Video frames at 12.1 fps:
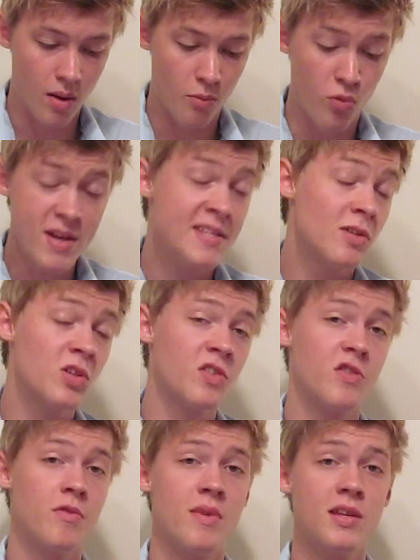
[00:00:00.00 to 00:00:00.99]

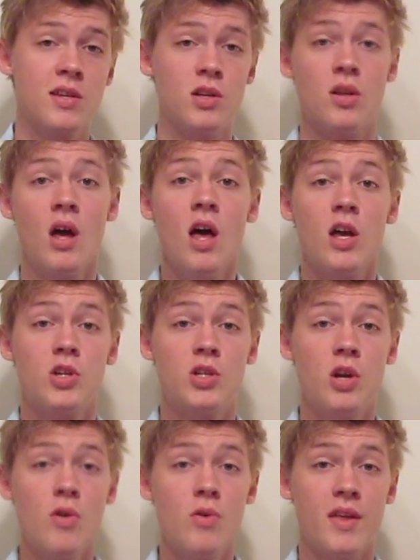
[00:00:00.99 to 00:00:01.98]
Researchers from Michigan
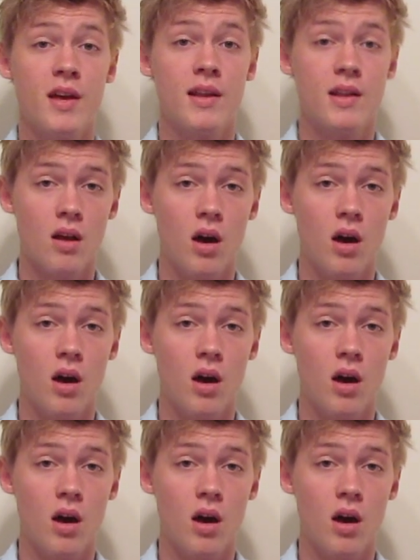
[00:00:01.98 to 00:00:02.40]
show that